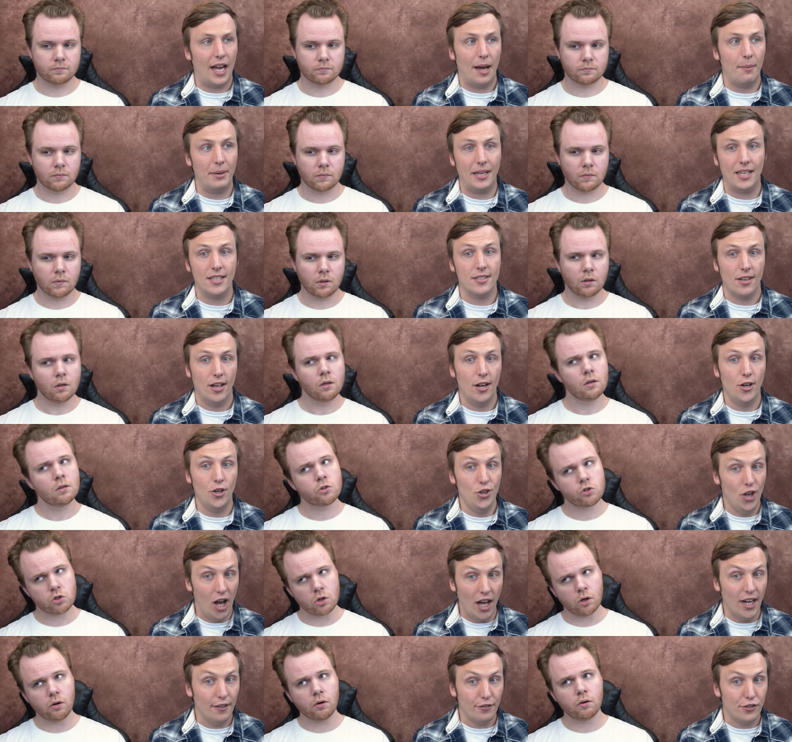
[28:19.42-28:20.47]
Speaker 1: that, because
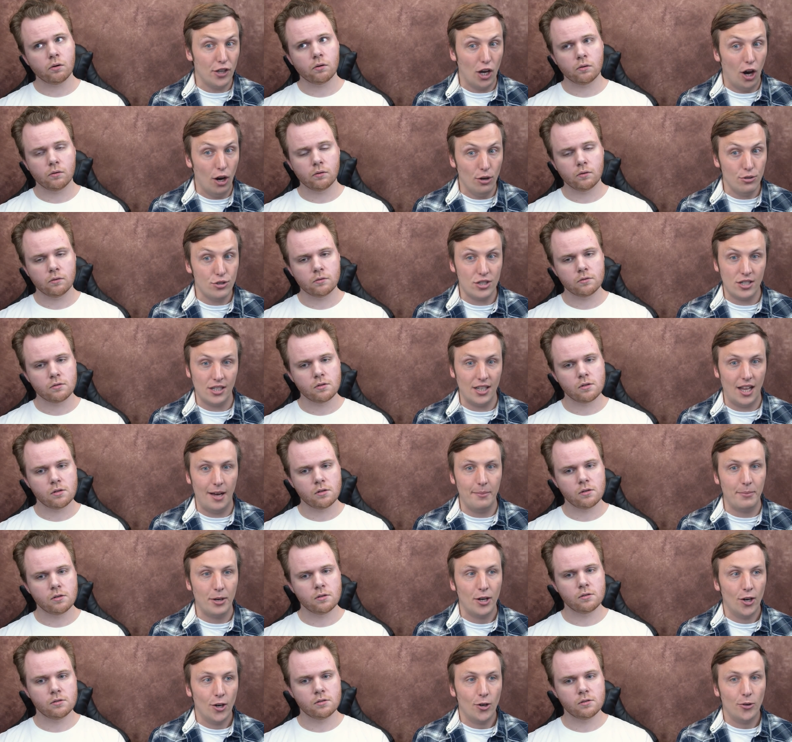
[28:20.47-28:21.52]
none sure. of the host
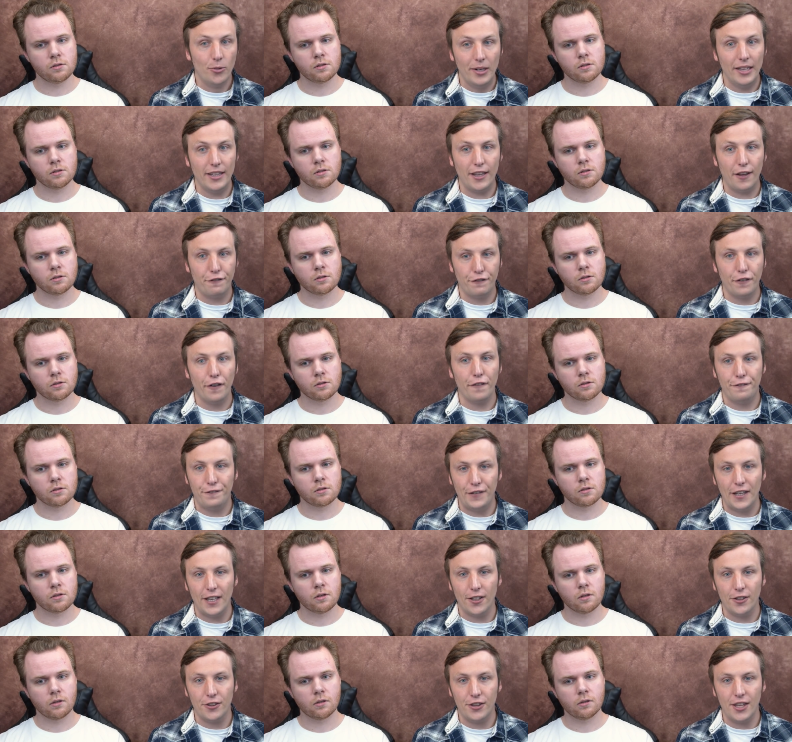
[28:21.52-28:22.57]
club really
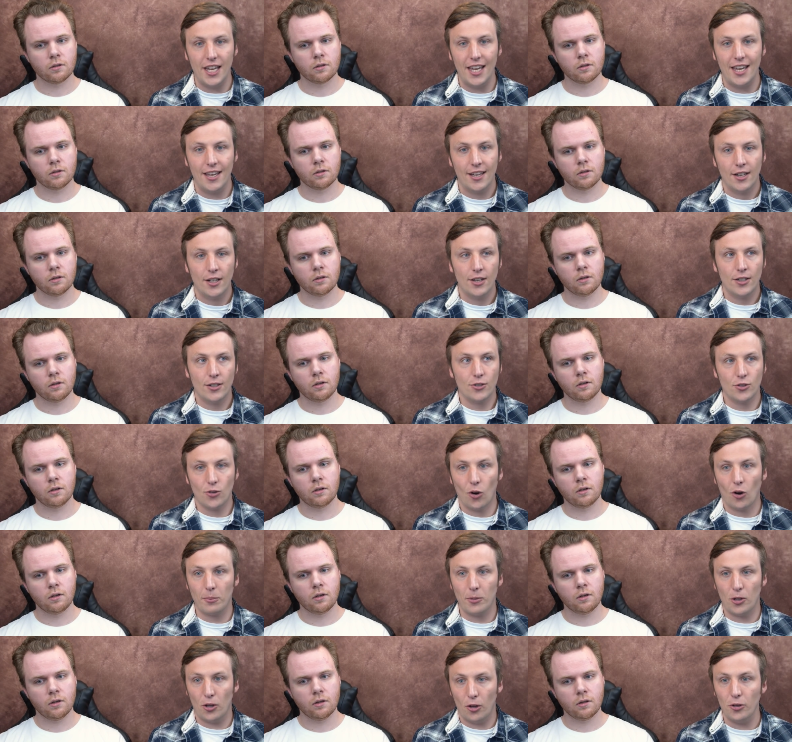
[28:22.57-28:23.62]
fulfill the
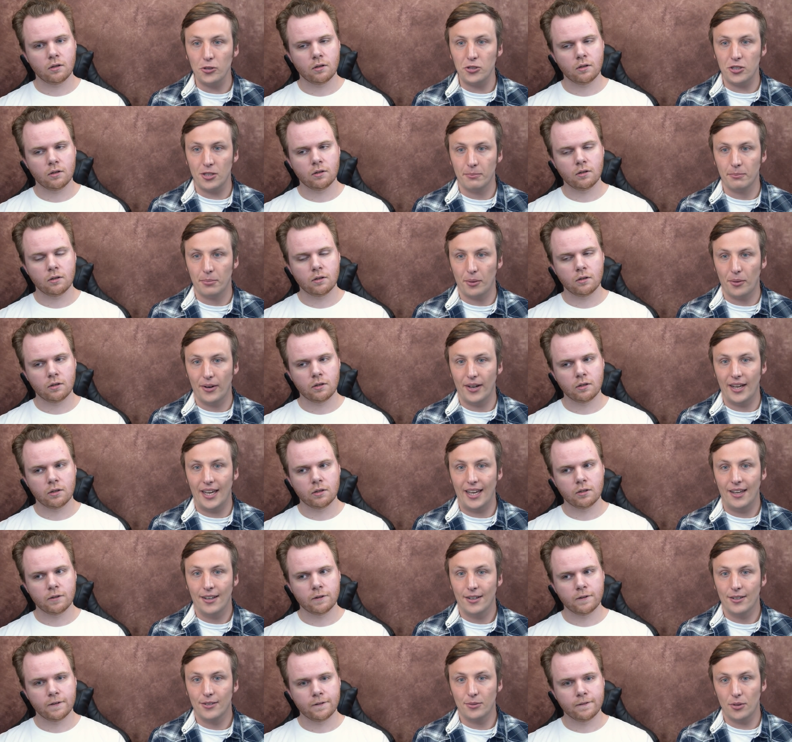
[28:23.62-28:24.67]
normal wholesome
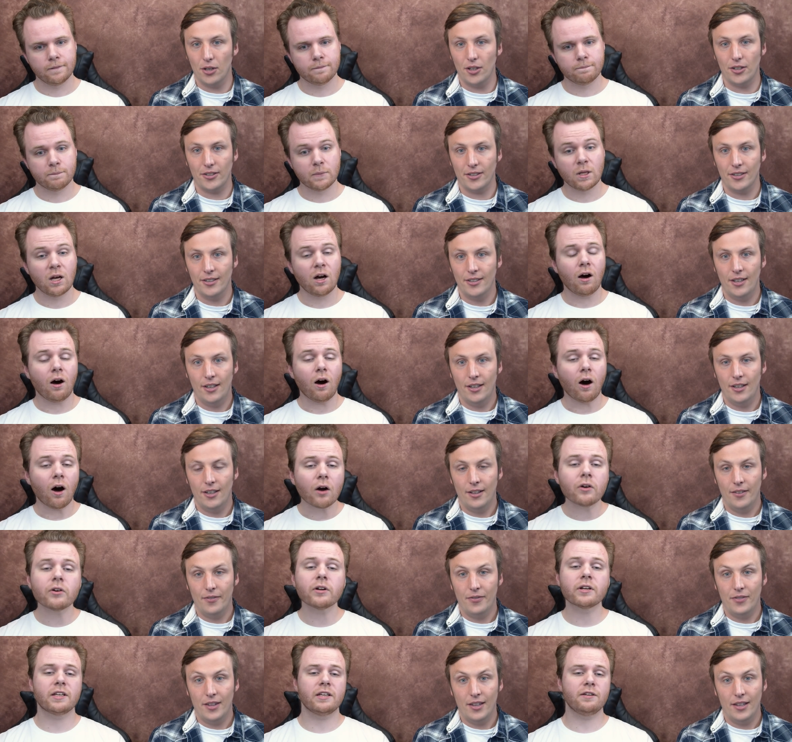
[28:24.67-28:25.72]
boy role.
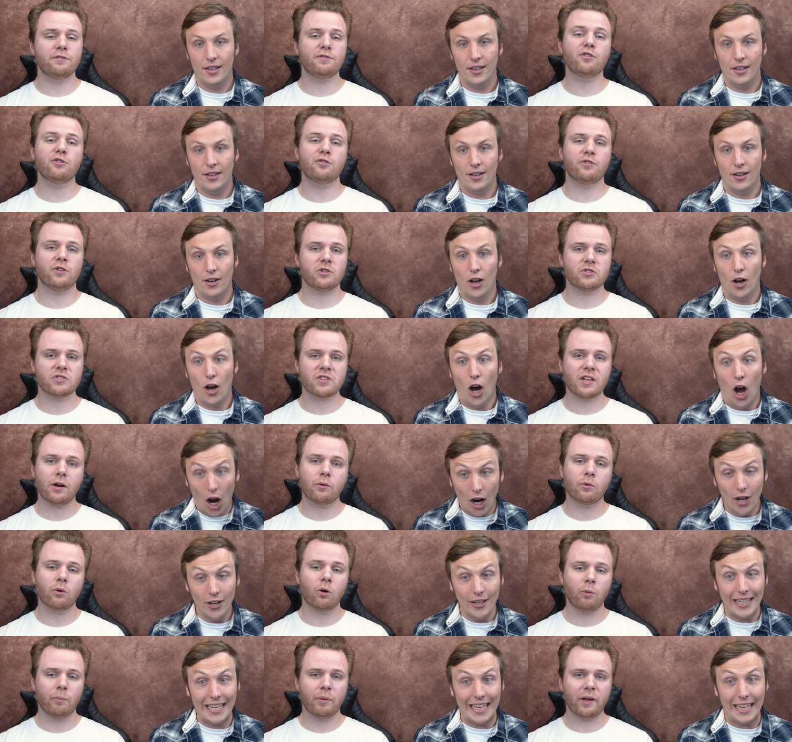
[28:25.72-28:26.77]
Speaker 2: Haruhi fulfills
Speaker 1: that.
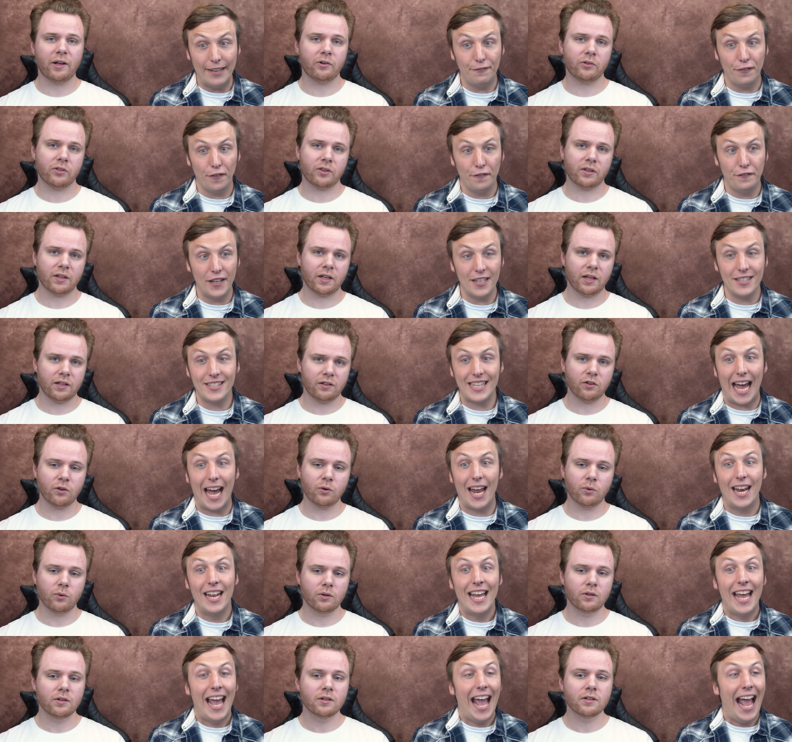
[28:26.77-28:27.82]
Haruhi fulfills
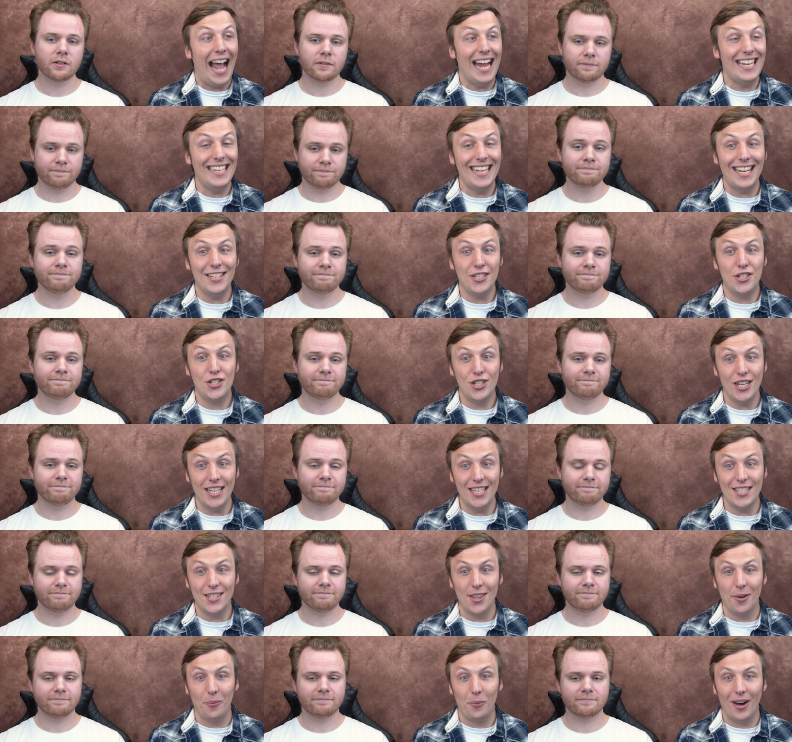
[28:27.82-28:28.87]
that, and mm-hmm. yet
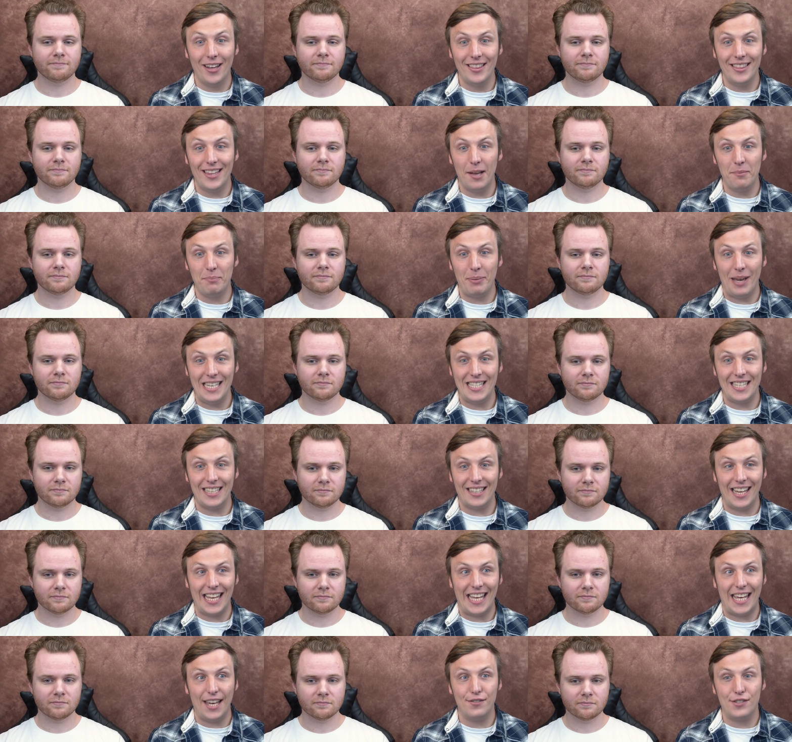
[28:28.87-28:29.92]
she's the one that
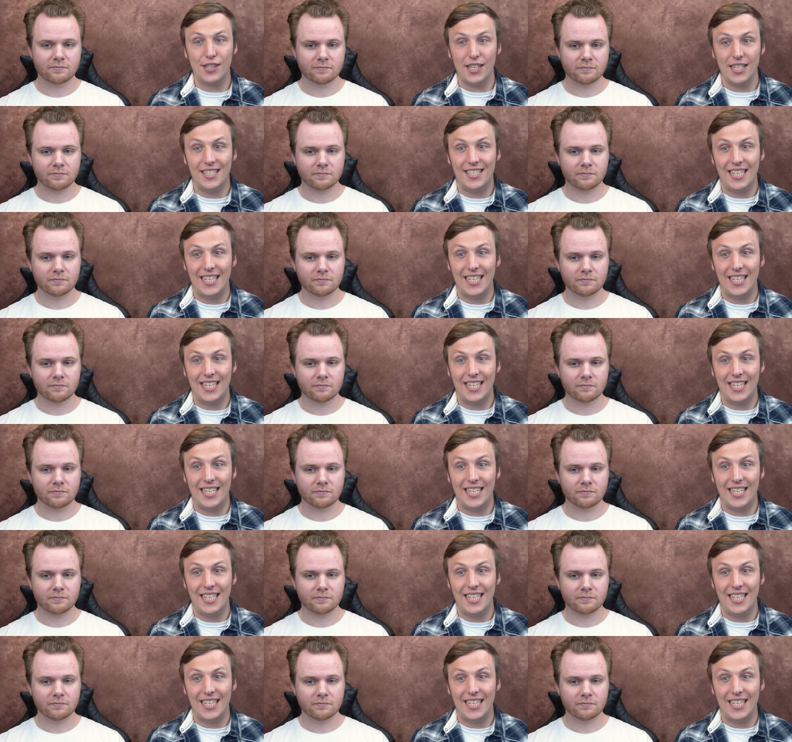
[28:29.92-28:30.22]
basically gives the